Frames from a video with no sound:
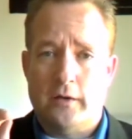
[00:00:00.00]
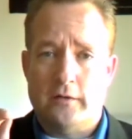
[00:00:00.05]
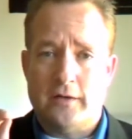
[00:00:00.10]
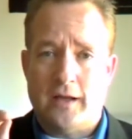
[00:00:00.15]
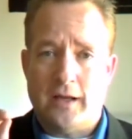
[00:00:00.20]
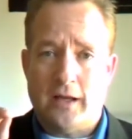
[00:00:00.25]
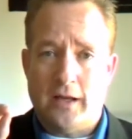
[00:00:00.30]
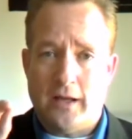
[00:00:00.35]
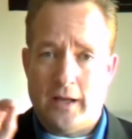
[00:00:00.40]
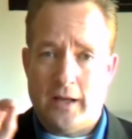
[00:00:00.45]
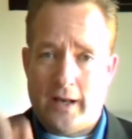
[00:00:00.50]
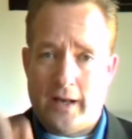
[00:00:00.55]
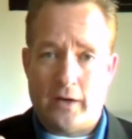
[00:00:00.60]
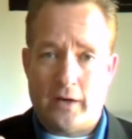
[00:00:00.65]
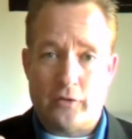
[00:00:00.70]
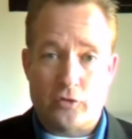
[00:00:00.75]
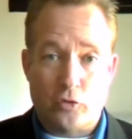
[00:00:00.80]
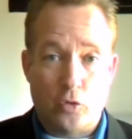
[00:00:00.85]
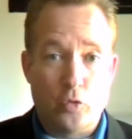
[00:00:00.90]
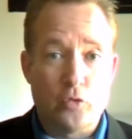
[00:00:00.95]
taking it
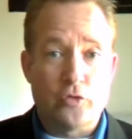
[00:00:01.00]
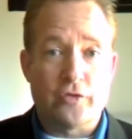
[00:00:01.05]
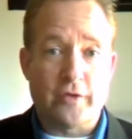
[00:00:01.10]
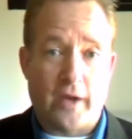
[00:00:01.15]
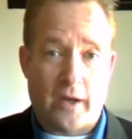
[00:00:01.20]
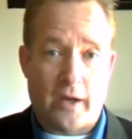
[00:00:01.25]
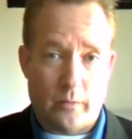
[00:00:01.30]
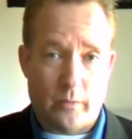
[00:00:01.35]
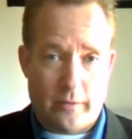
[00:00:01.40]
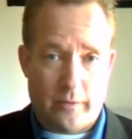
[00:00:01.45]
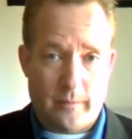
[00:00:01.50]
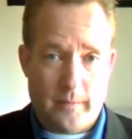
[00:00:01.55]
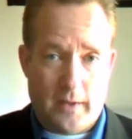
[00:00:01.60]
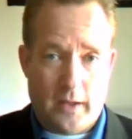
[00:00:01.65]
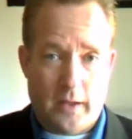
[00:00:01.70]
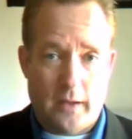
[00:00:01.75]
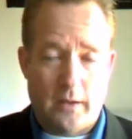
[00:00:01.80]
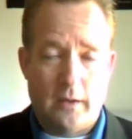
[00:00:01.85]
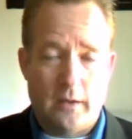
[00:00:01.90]
at a school site with me.